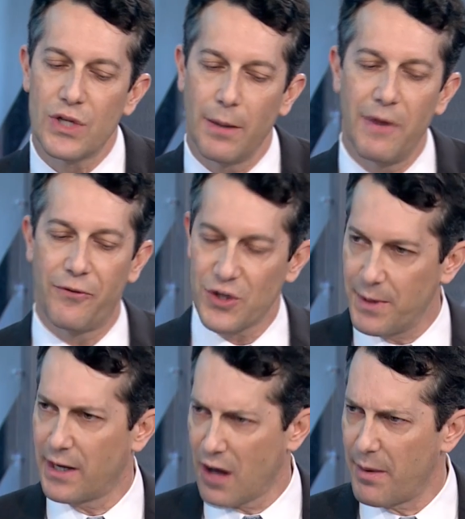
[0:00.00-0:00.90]
let me first
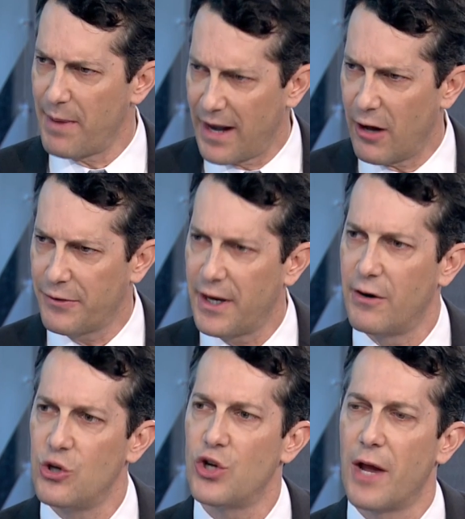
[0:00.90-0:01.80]
make a comment about
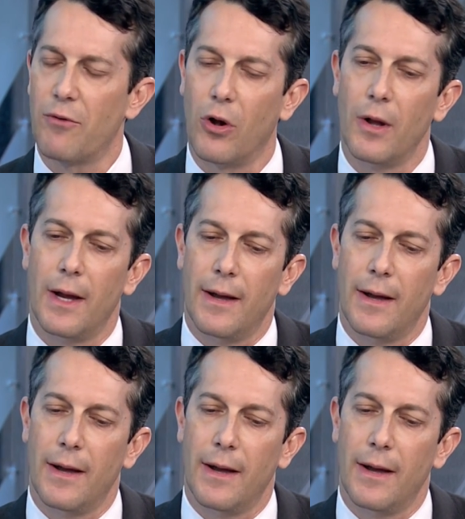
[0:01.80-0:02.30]
healthcare in general.